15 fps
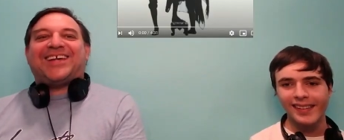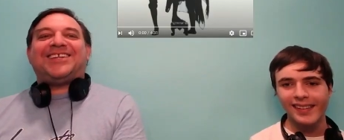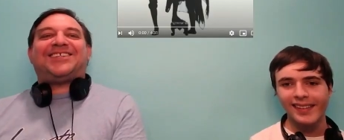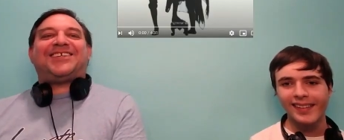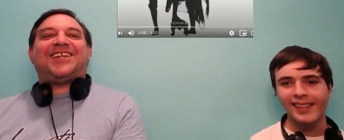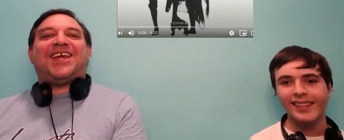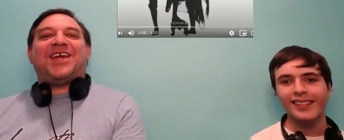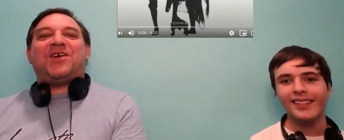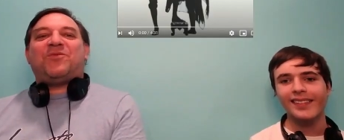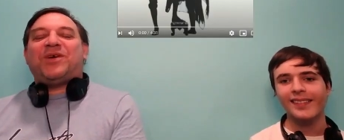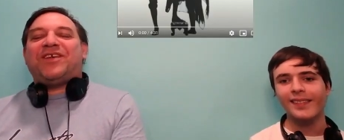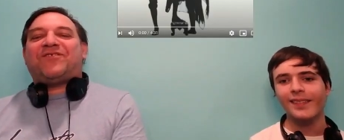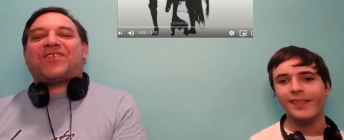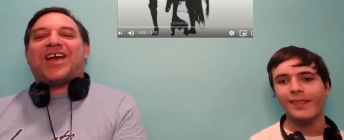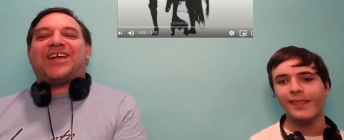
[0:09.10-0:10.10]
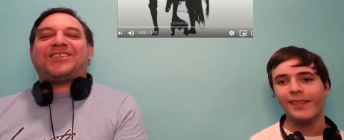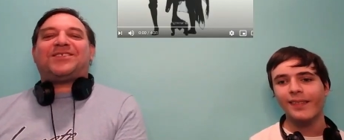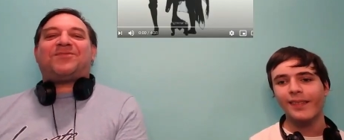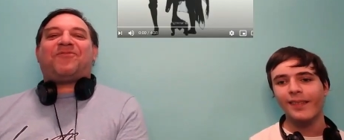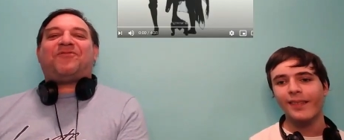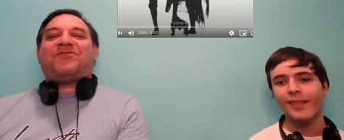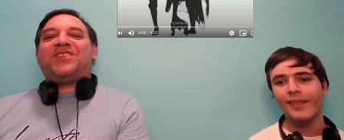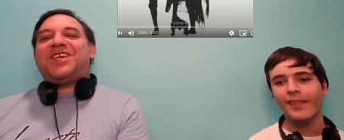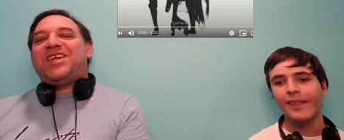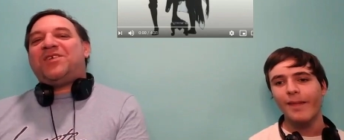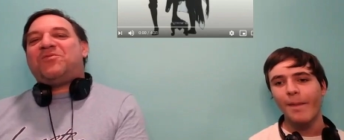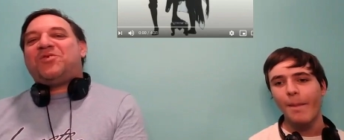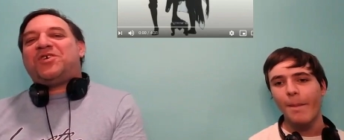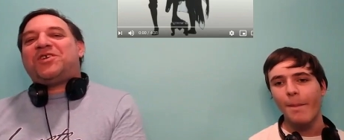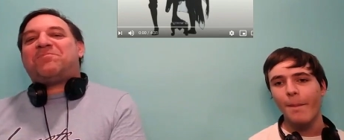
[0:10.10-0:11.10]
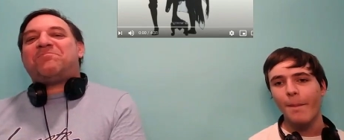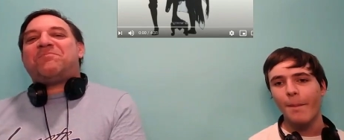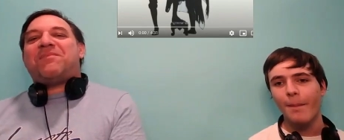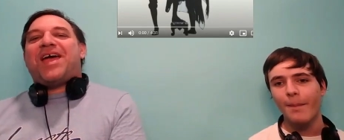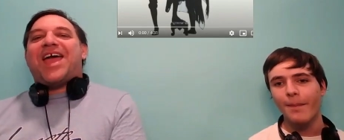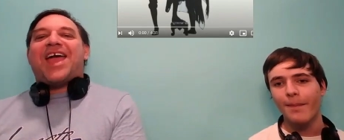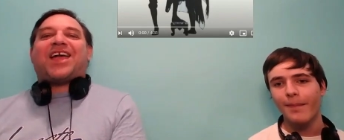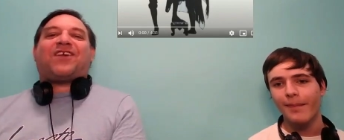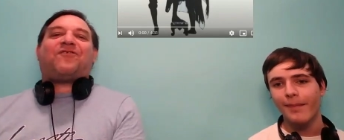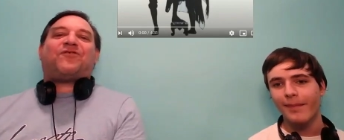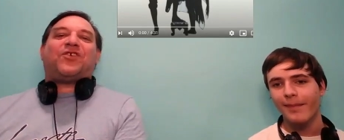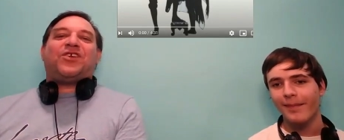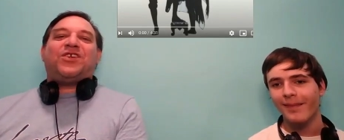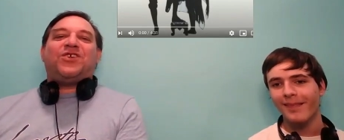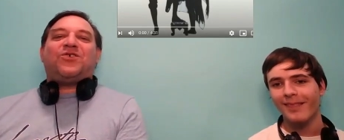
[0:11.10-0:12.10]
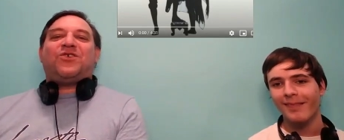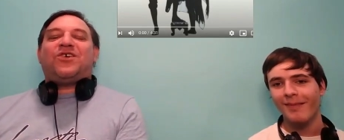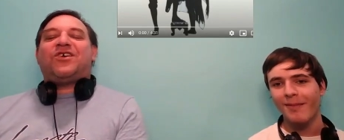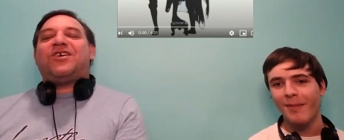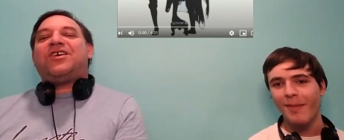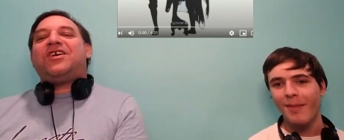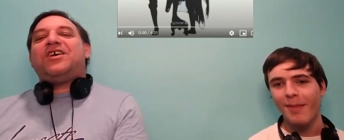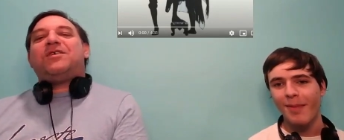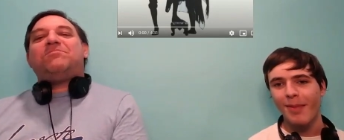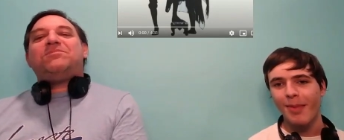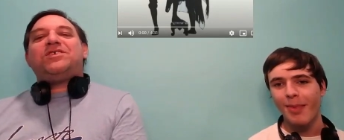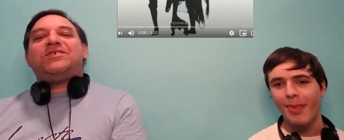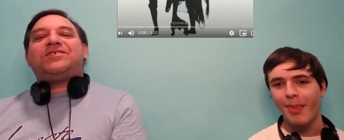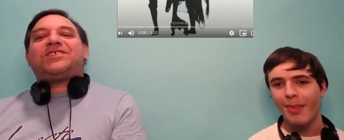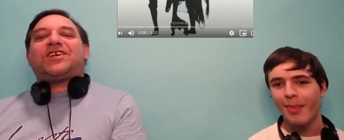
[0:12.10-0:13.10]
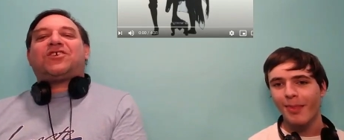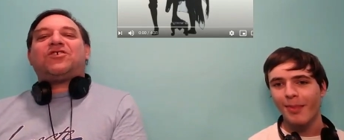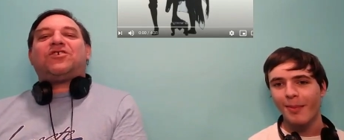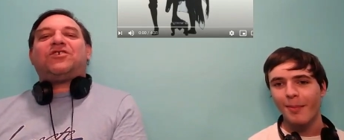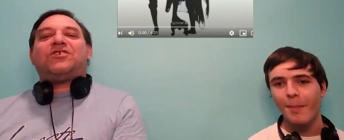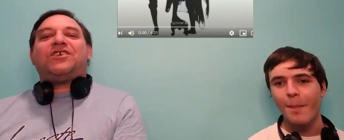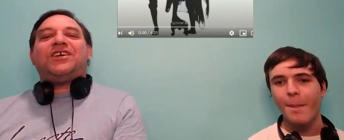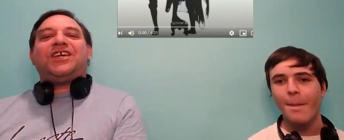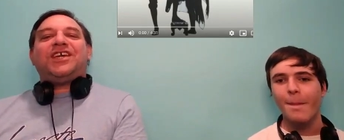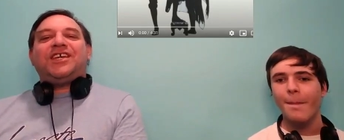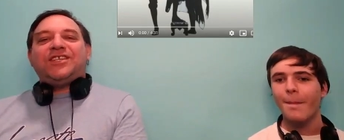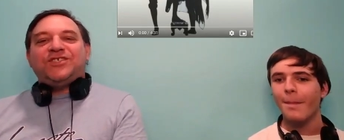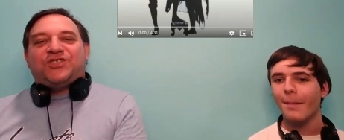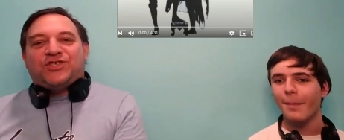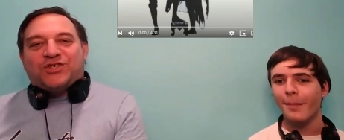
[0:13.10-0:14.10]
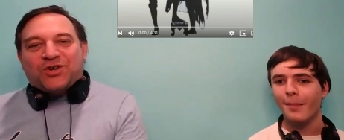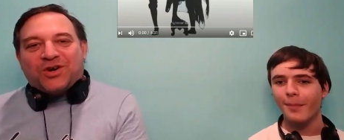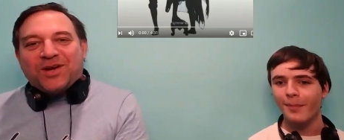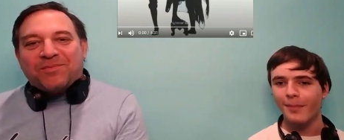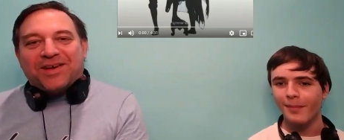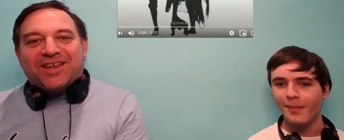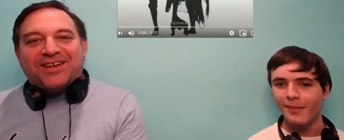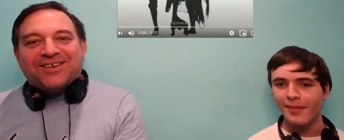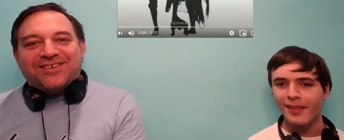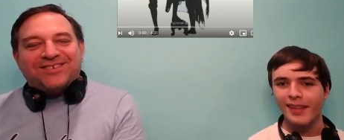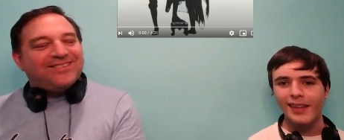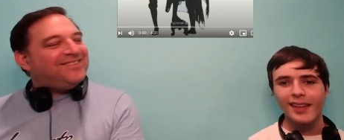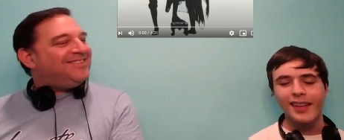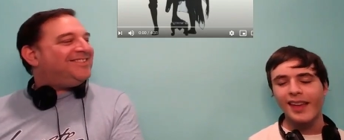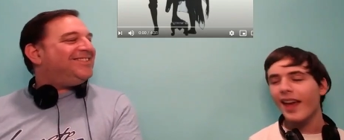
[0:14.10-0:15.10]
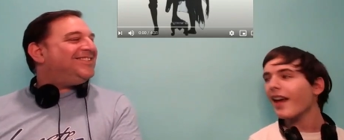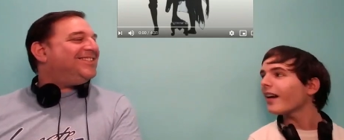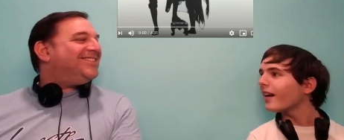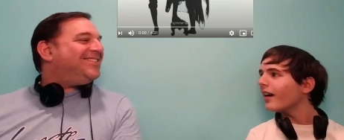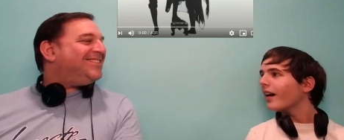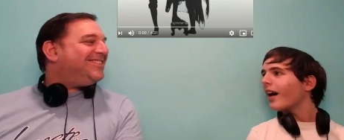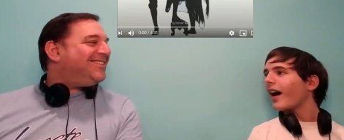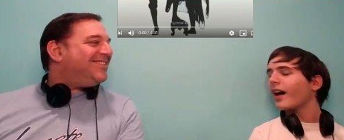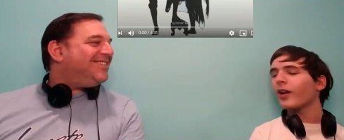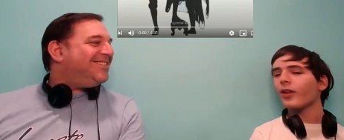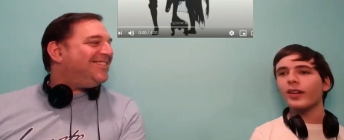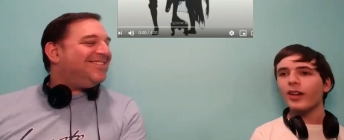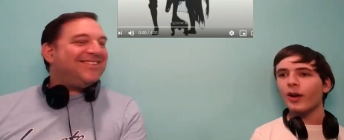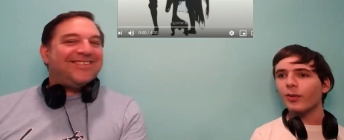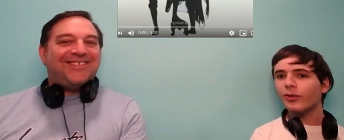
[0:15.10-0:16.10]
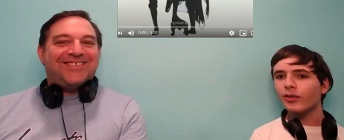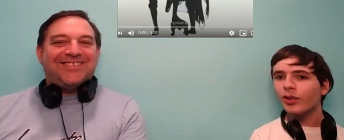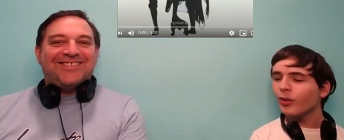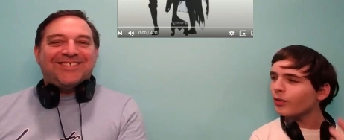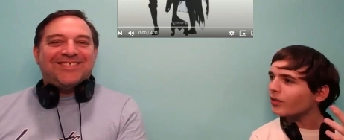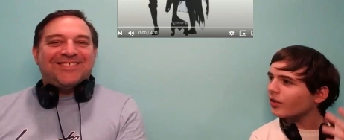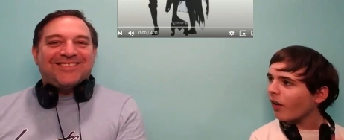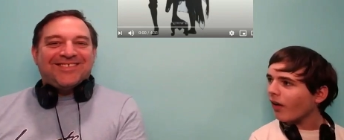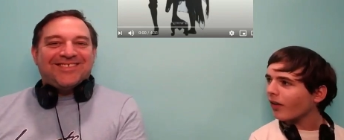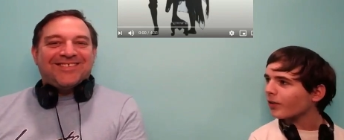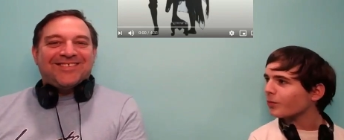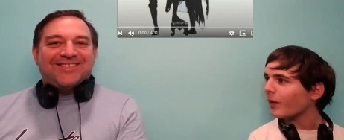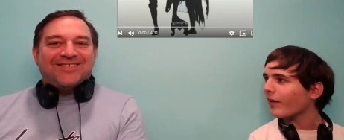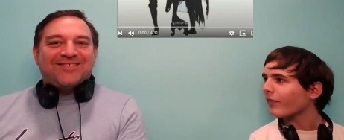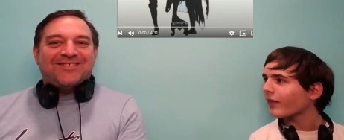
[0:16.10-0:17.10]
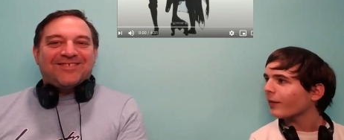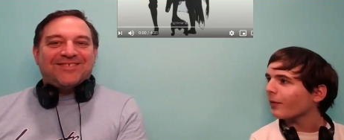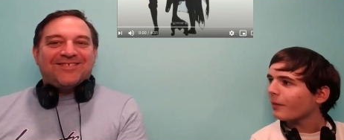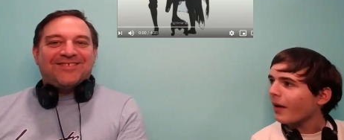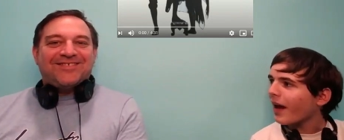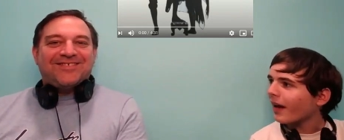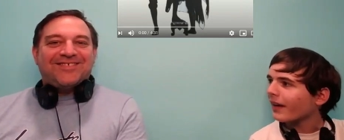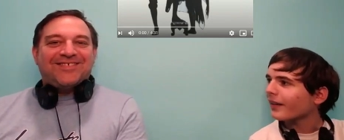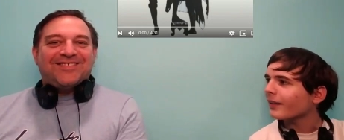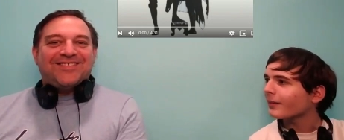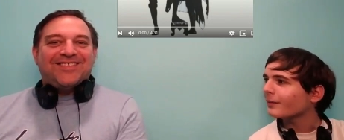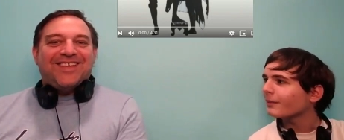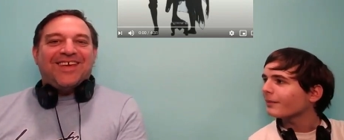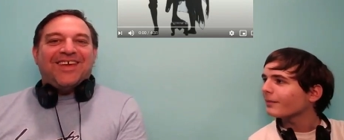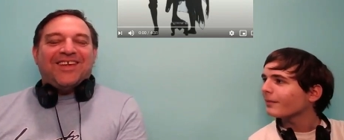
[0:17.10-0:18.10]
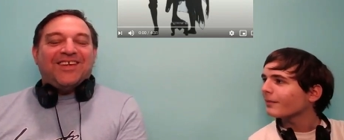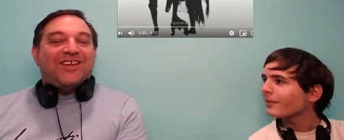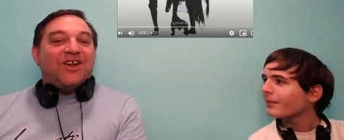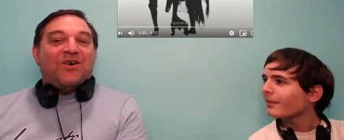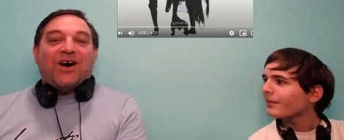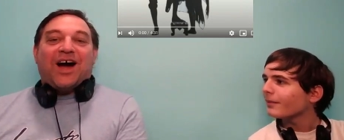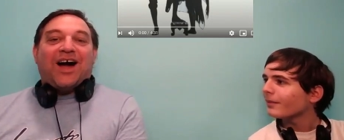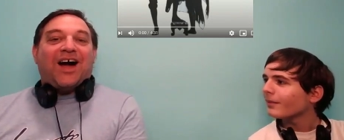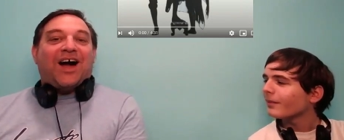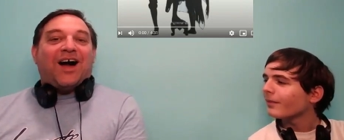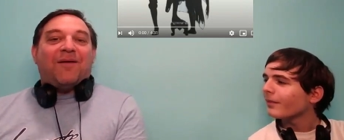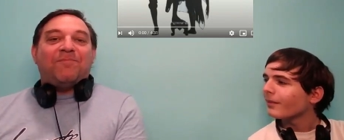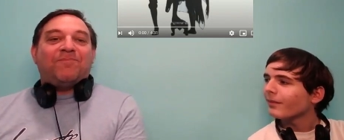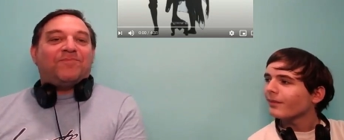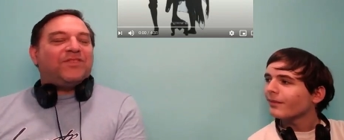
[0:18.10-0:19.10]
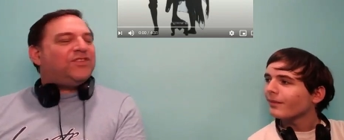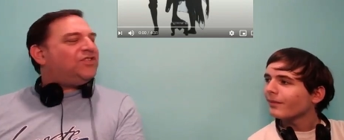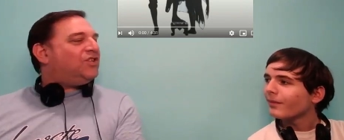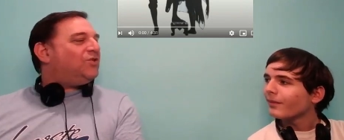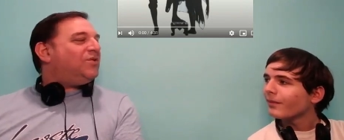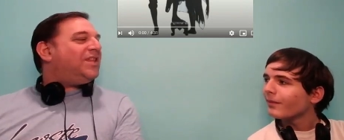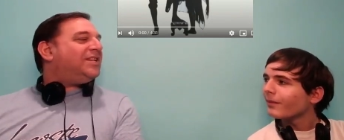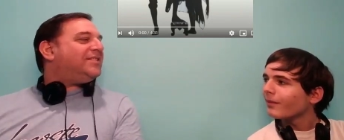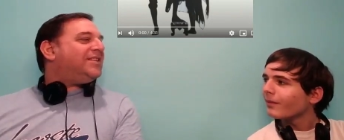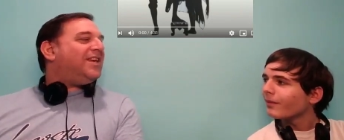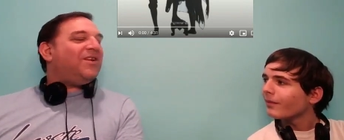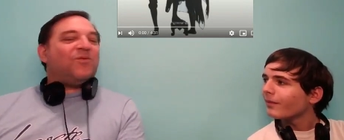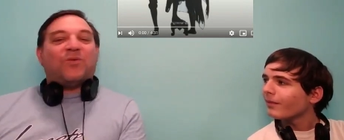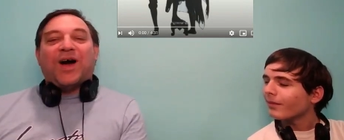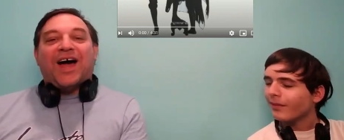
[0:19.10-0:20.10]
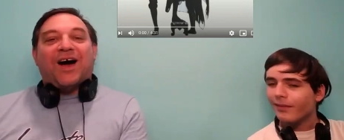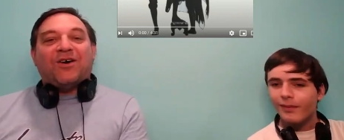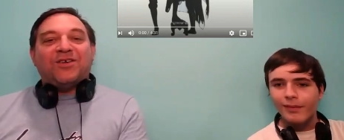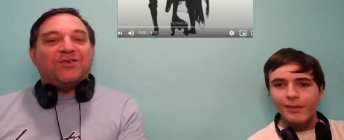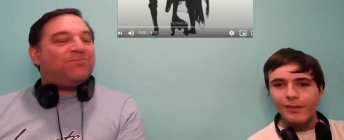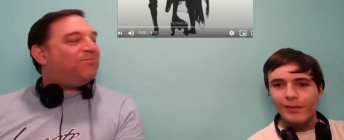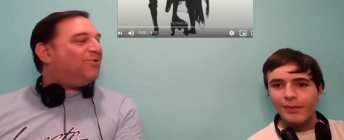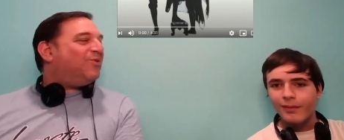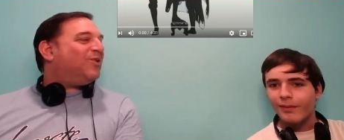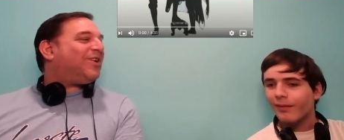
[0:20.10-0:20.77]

Speaker 1: and today we've got some Fleetwood Mac for your musical enjoyment.
Speaker 2: Yeah, I only know two songs by Fleetwood Mac.
Speaker 1: You know, I, am two. That's it. Wow, you poor